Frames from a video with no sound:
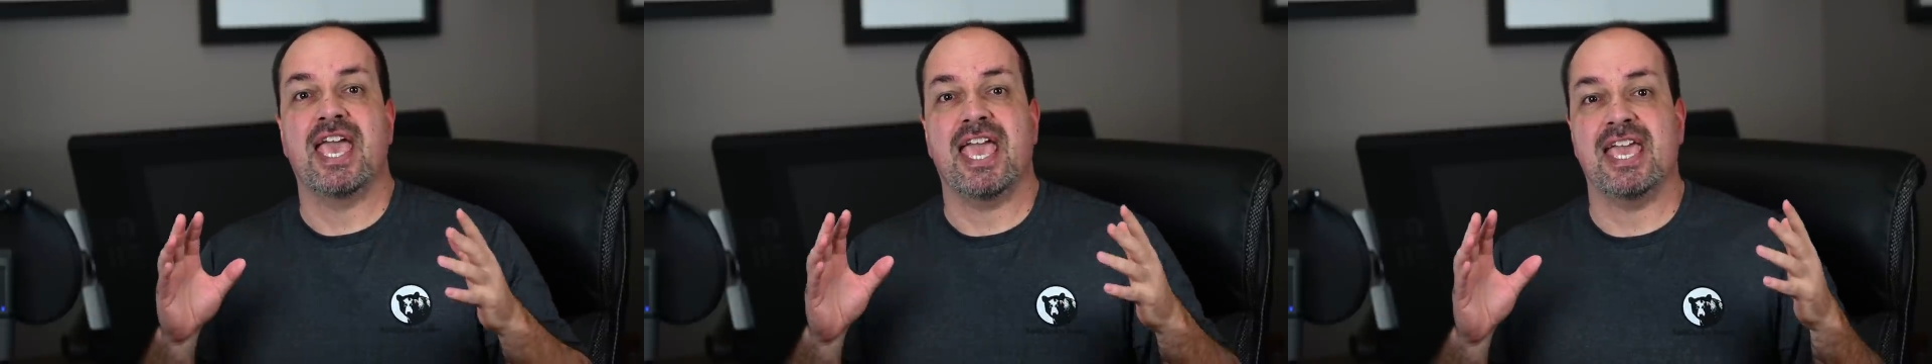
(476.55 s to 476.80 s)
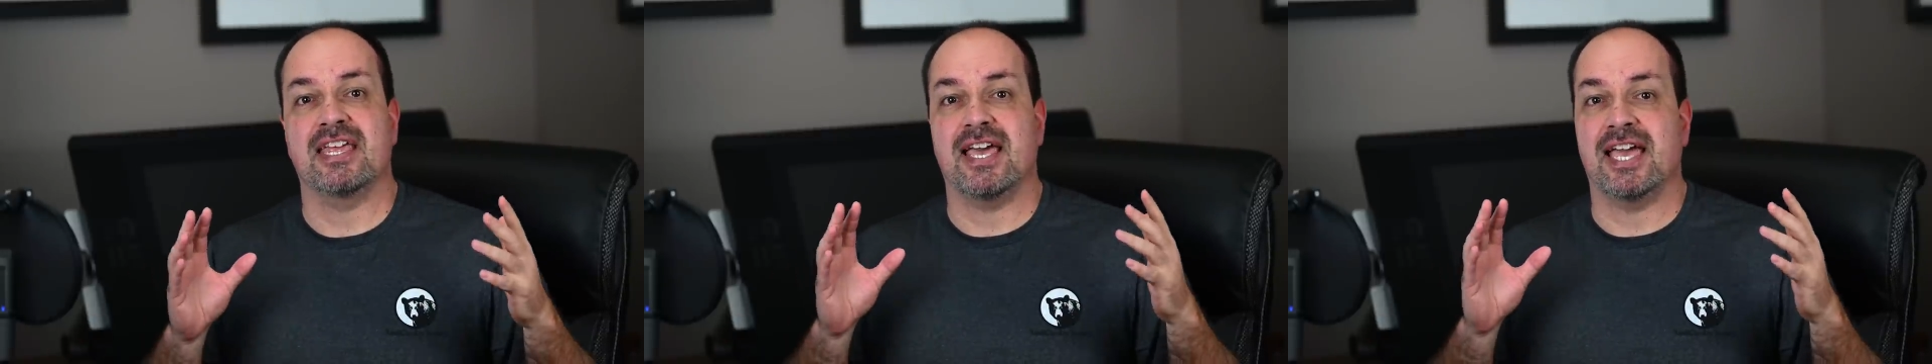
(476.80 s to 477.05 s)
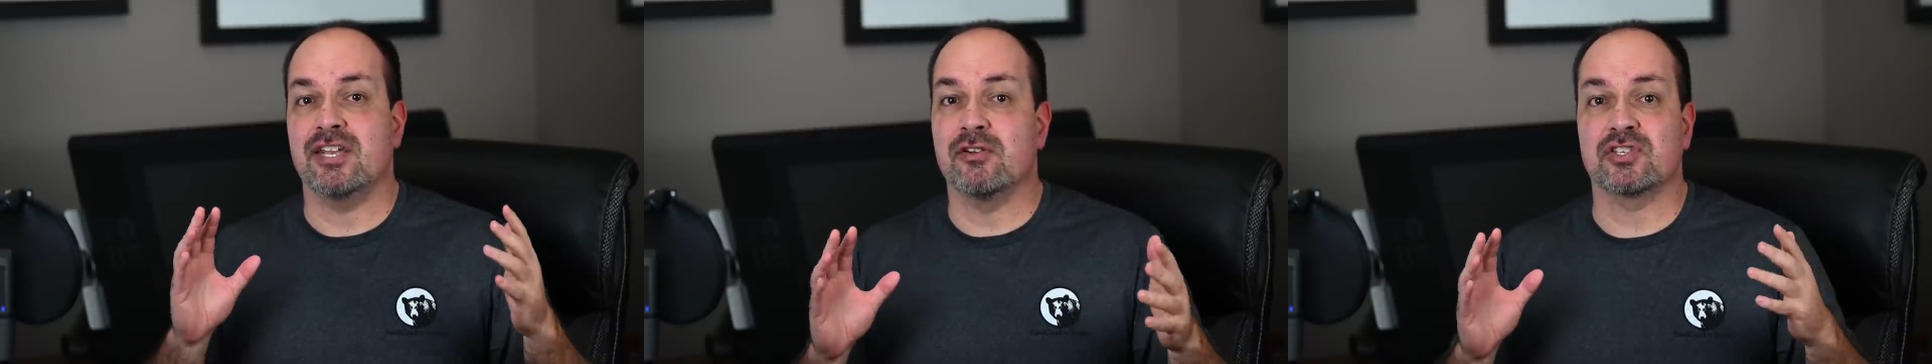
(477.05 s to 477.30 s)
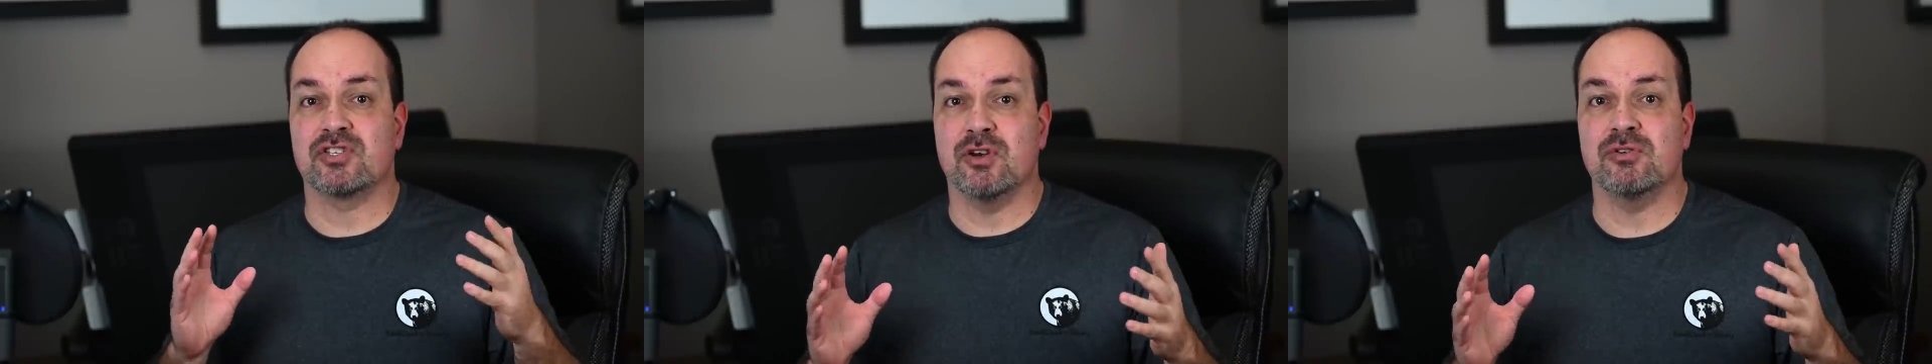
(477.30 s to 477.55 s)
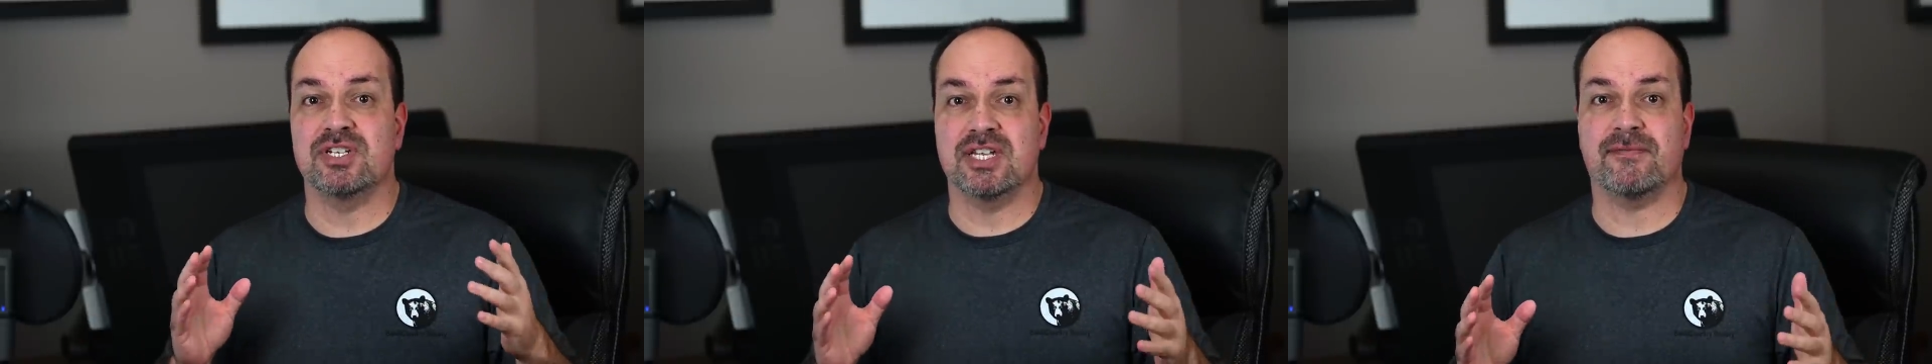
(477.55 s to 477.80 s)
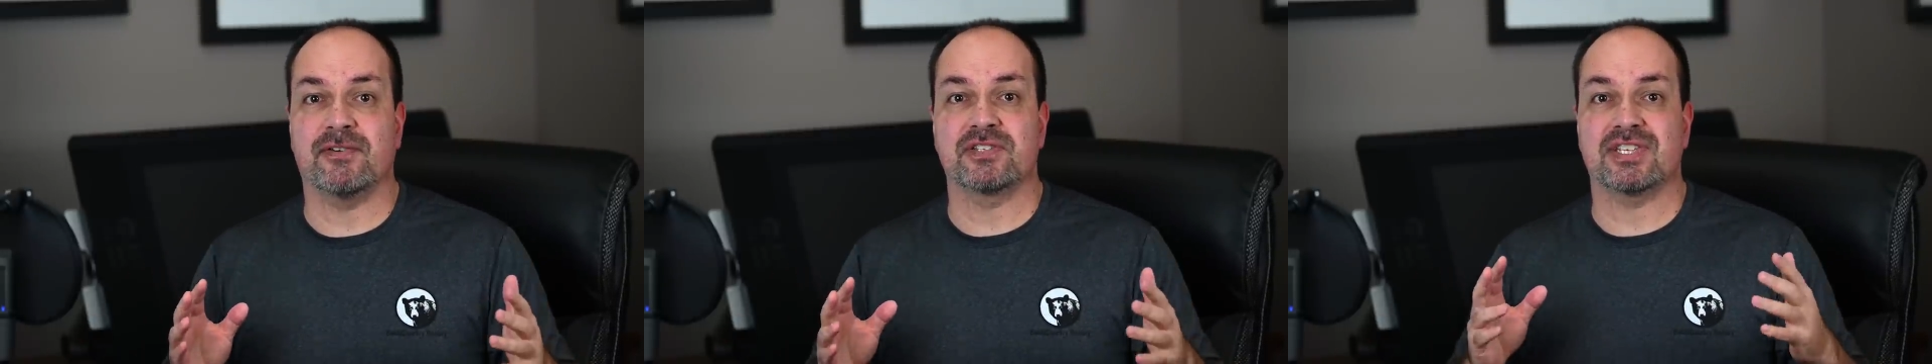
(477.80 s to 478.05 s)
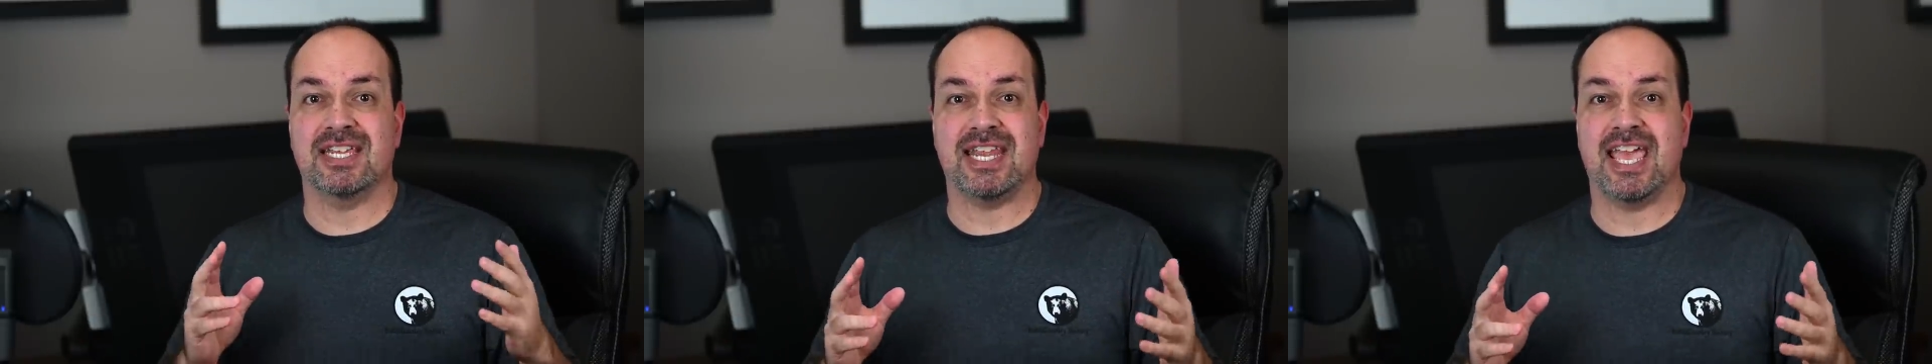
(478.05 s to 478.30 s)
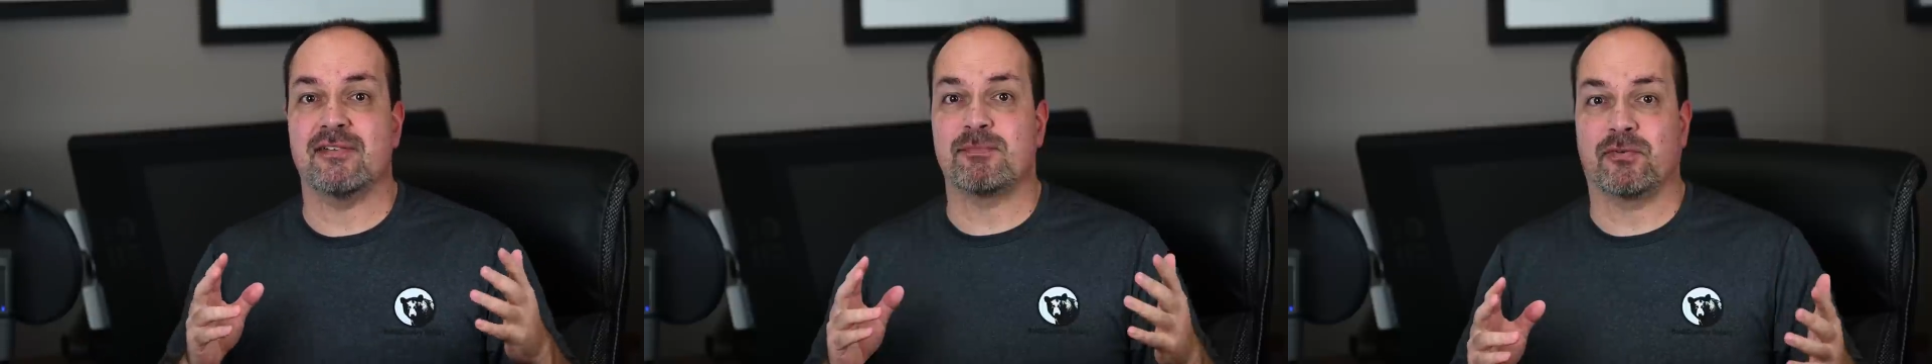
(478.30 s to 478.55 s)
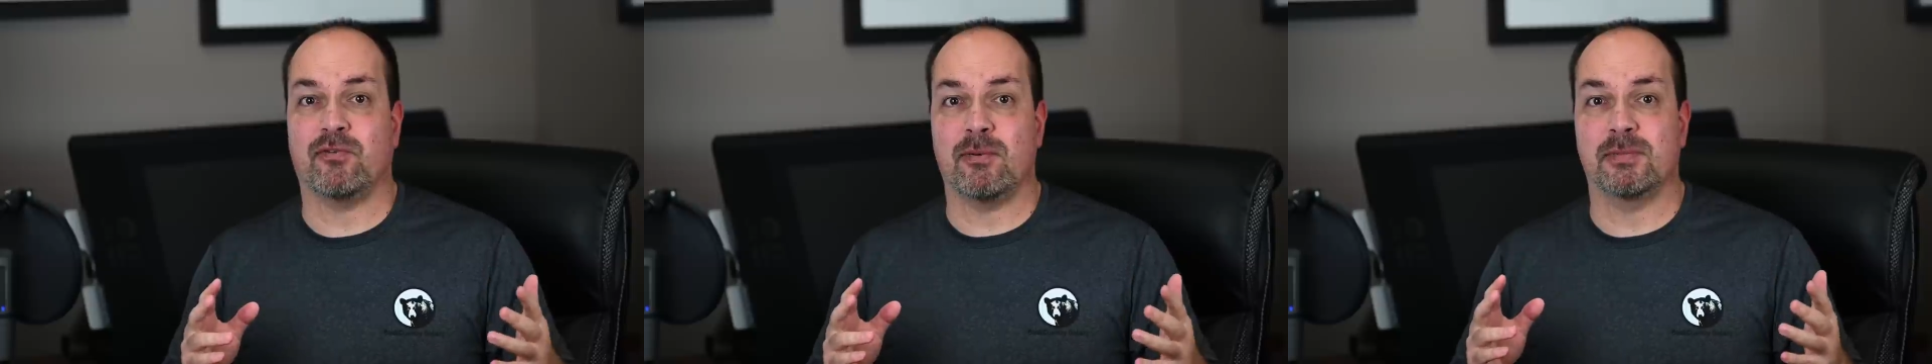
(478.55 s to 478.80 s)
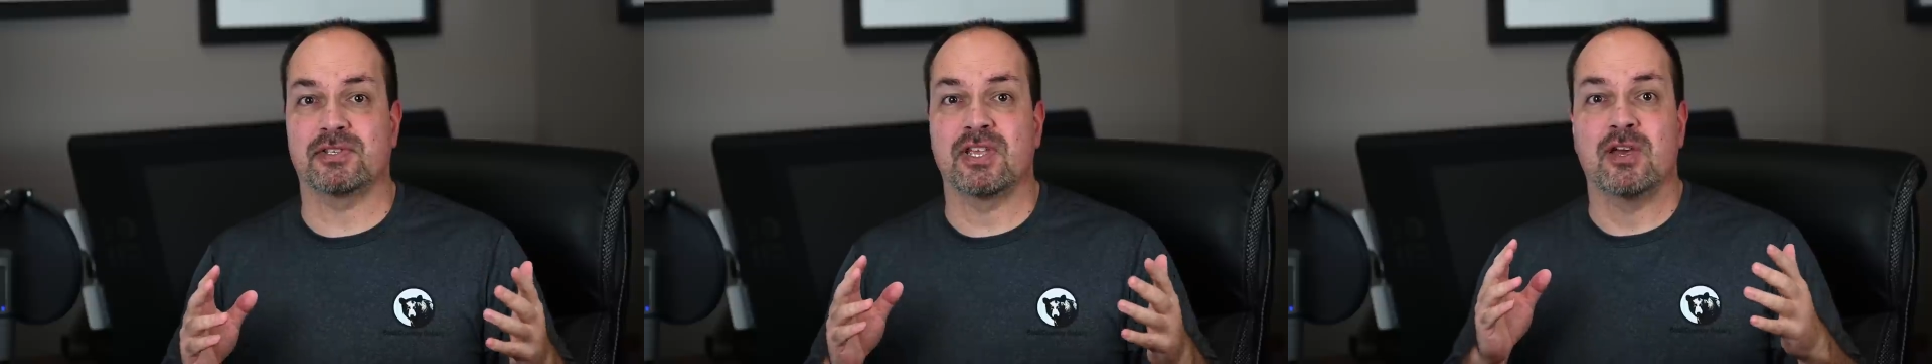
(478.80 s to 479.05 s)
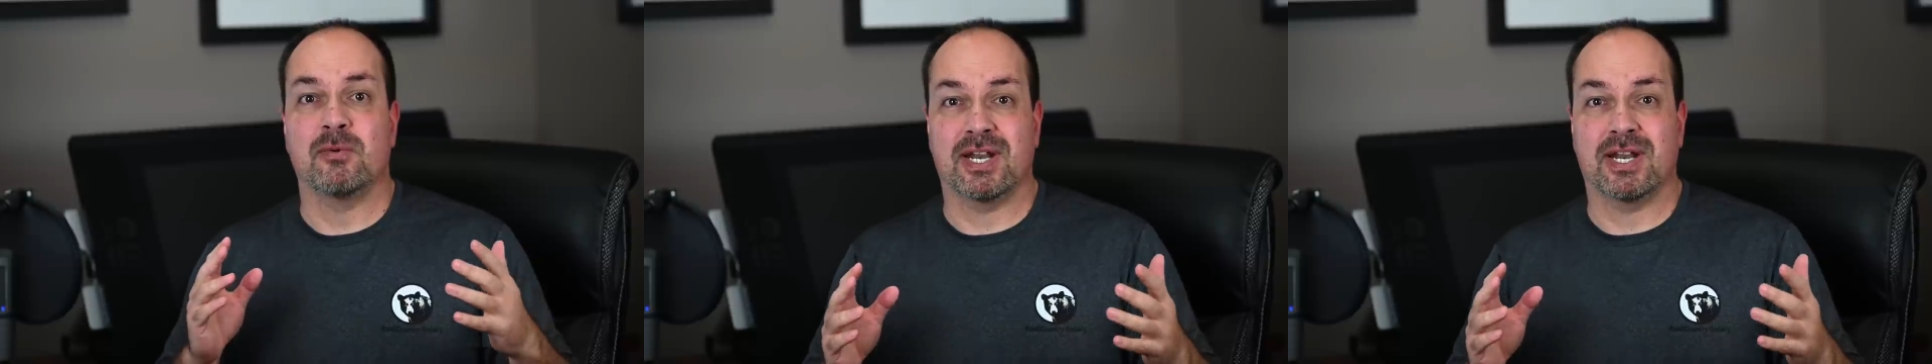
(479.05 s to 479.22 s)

and I noticed no difference in AF performance